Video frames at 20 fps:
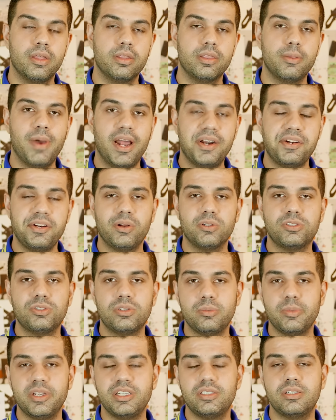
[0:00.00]
The battery also
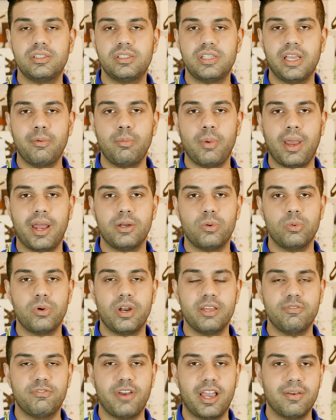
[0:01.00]
remains the same at
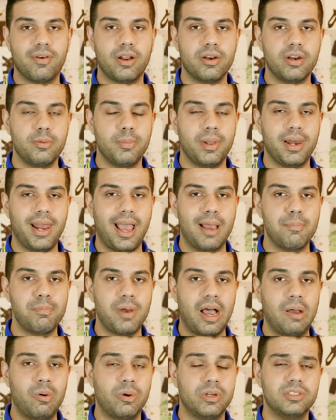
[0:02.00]
2500 milliamp
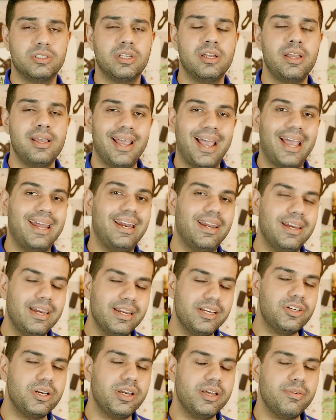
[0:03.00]
hours, and
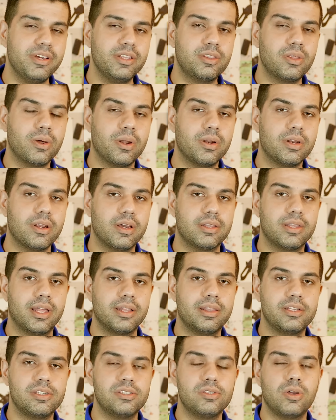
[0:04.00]
initially we thought
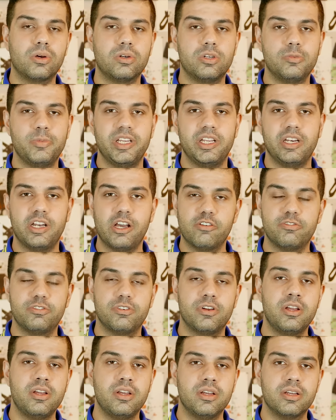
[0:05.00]
that this is not going to be
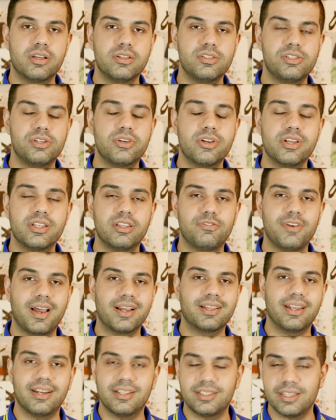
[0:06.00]
enough, considering the
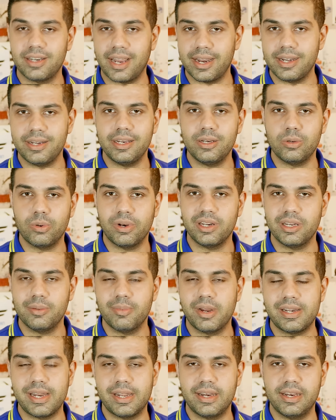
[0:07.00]
fact that it's a 1920
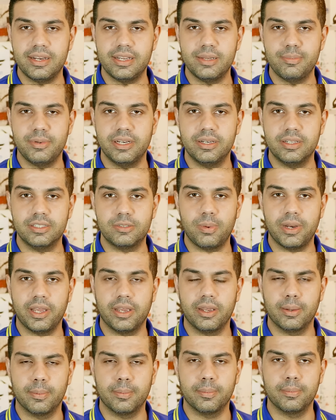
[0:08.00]
by 1080p display.